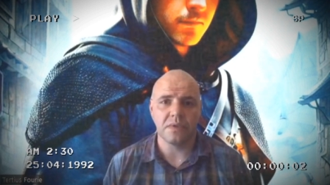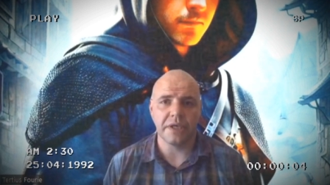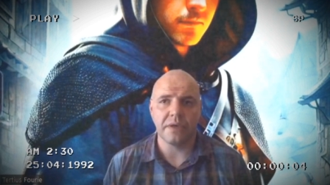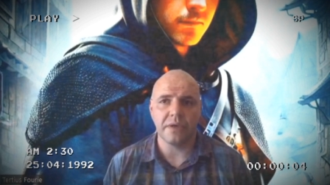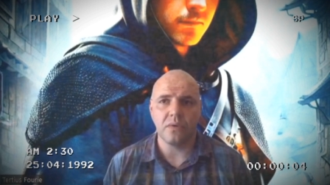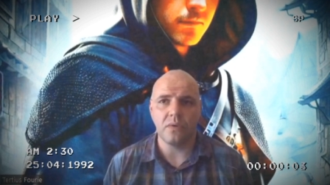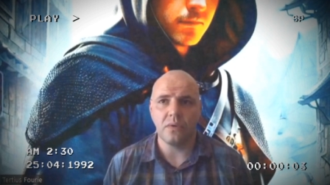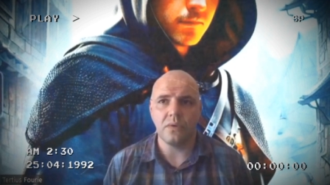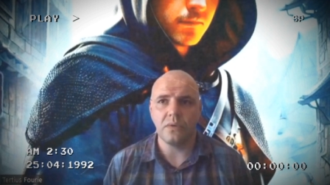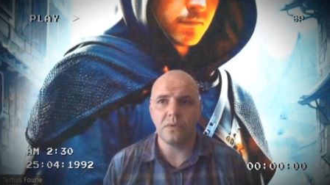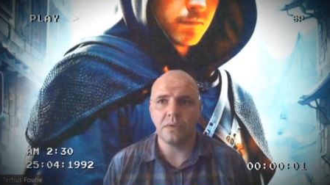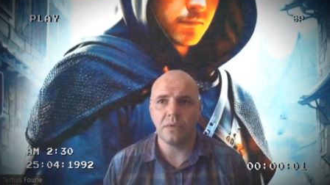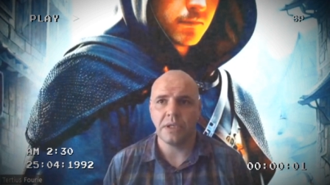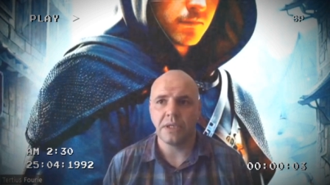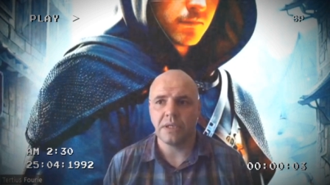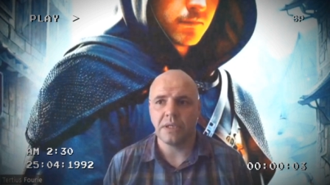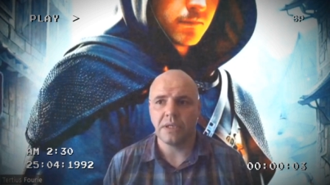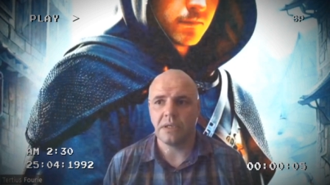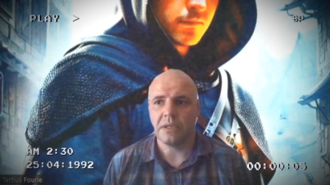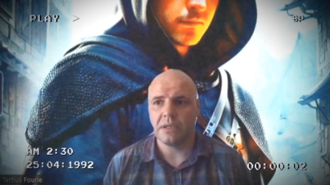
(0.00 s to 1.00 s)
They
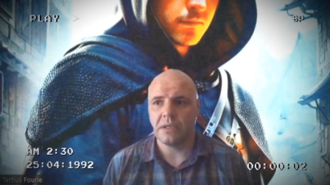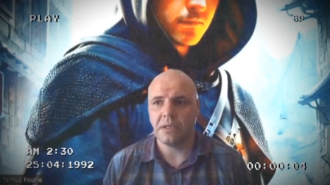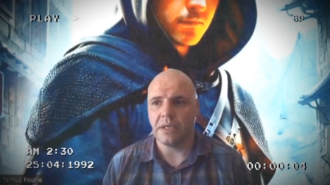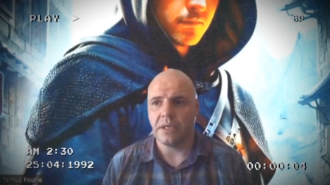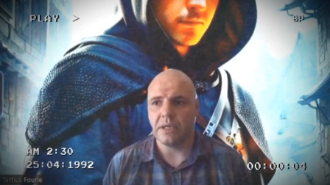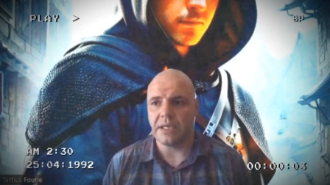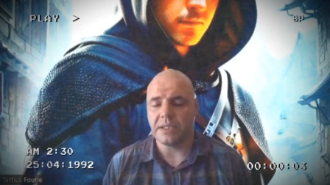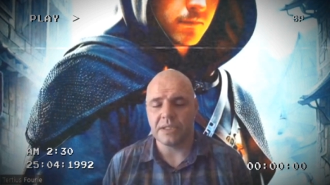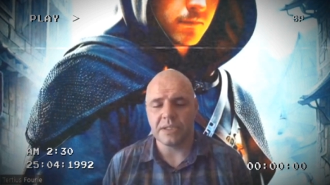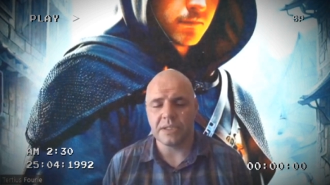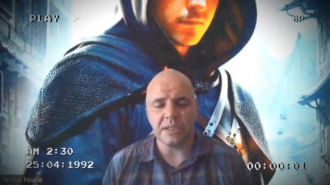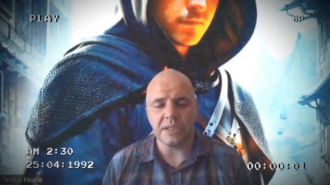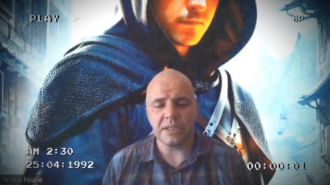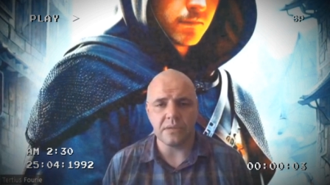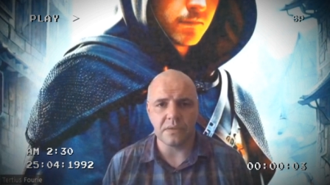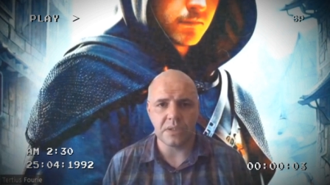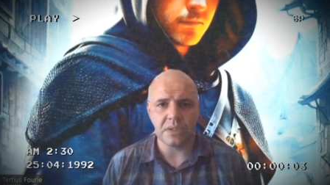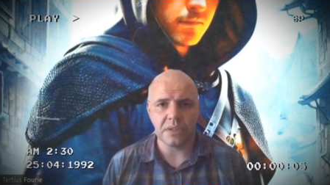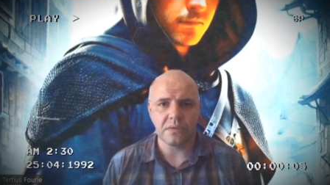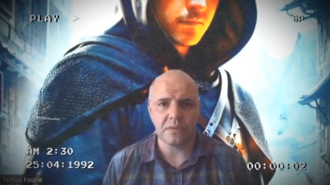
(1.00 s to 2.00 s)
all had
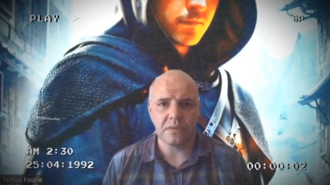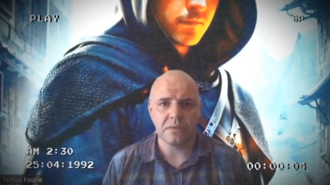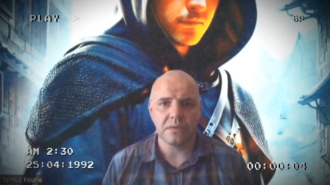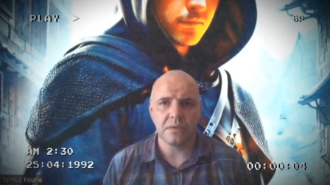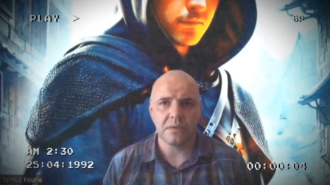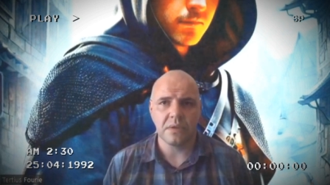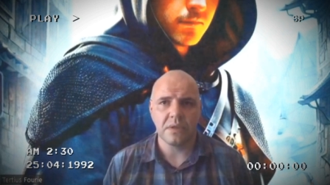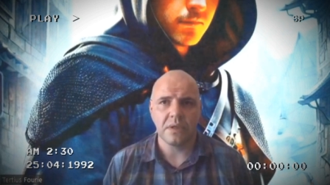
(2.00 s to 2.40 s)
sins.